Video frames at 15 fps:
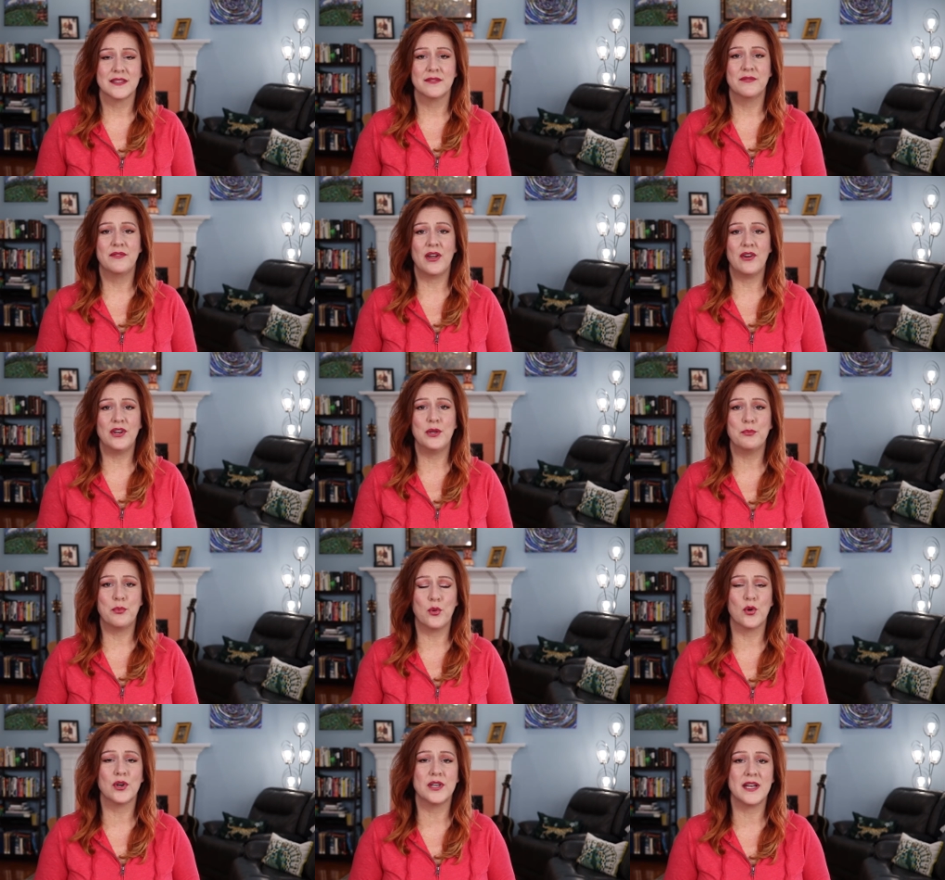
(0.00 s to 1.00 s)
Very
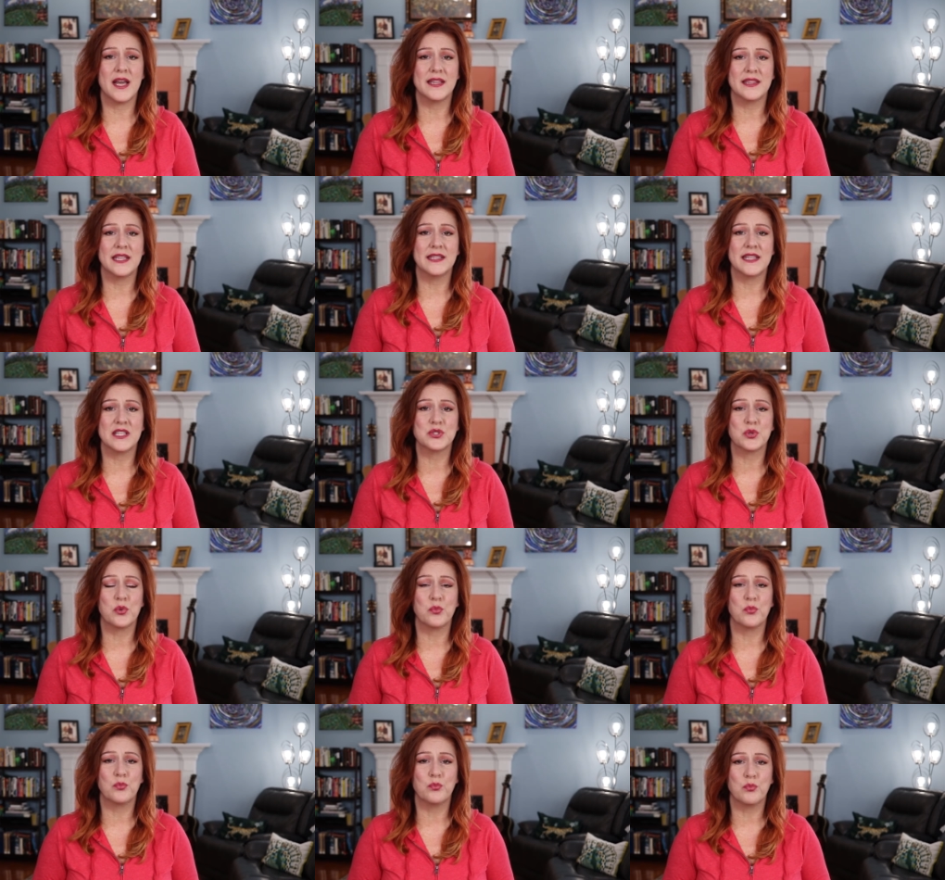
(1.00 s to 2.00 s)
important. I think that's
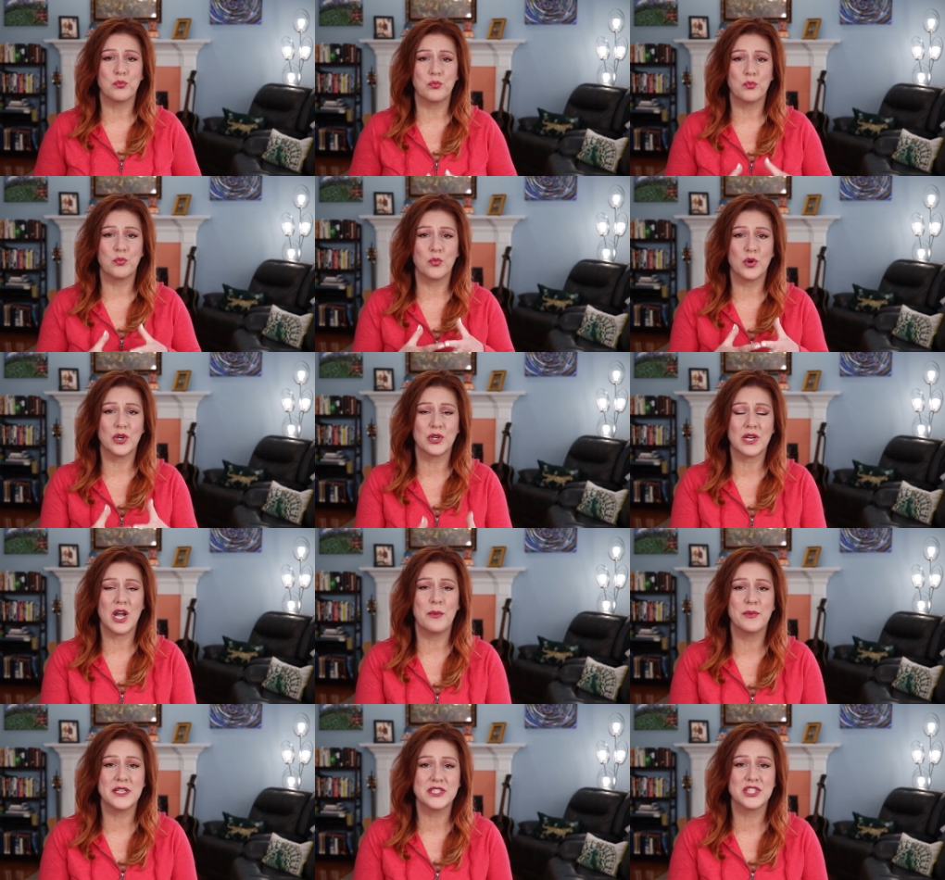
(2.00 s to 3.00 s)
what we're
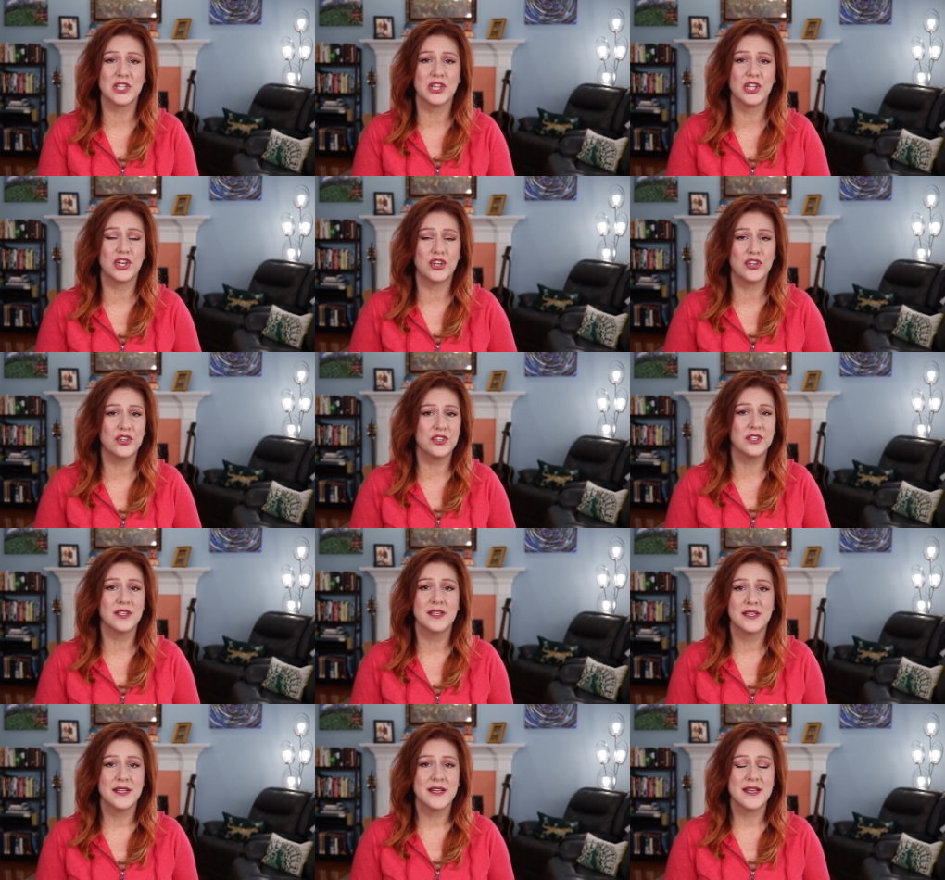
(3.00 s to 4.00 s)
coming to learn
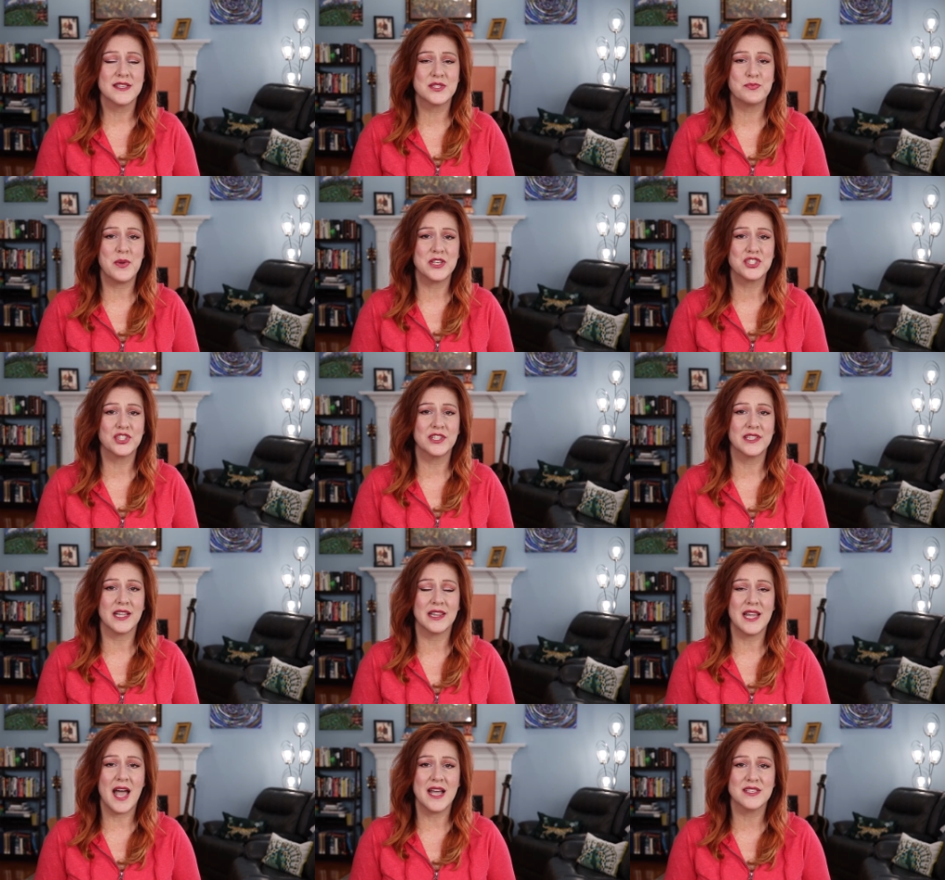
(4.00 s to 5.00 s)
especially in the
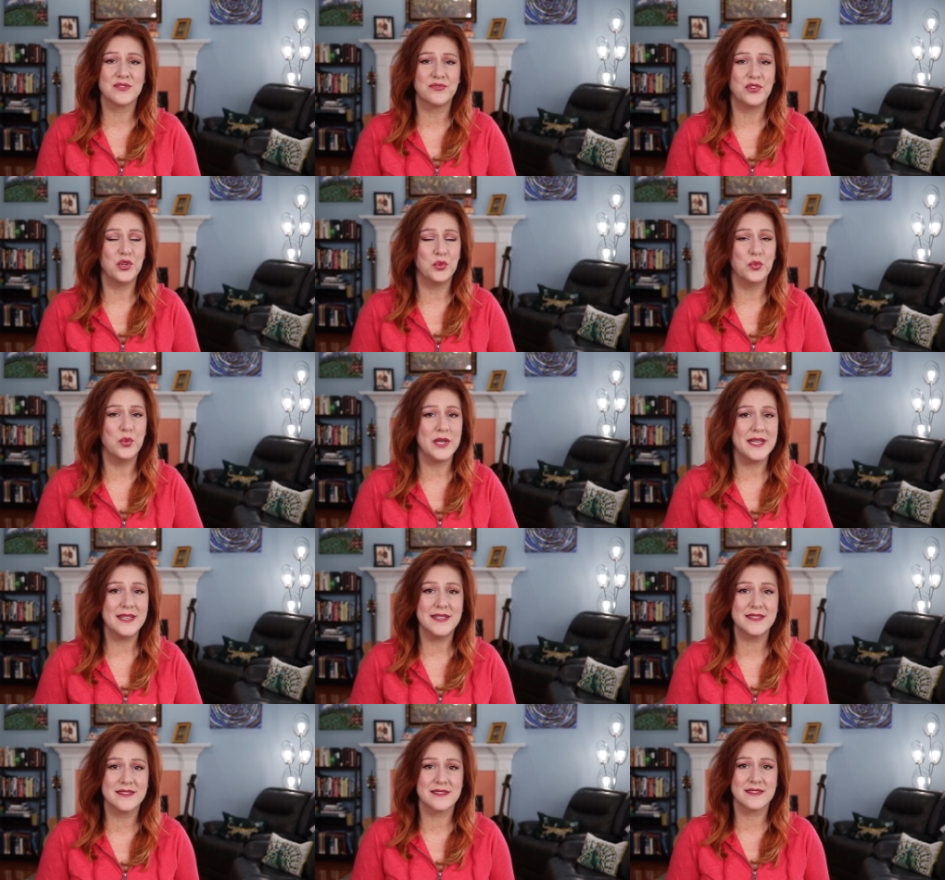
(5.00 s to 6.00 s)
last few
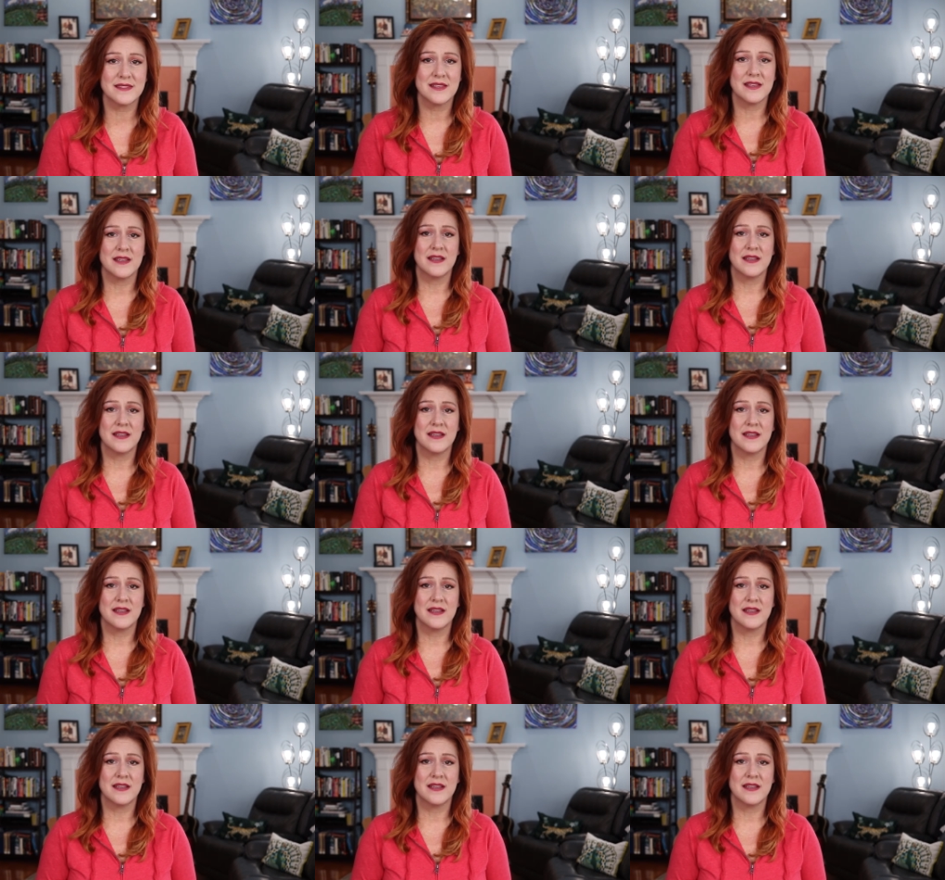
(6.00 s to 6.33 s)
weeks.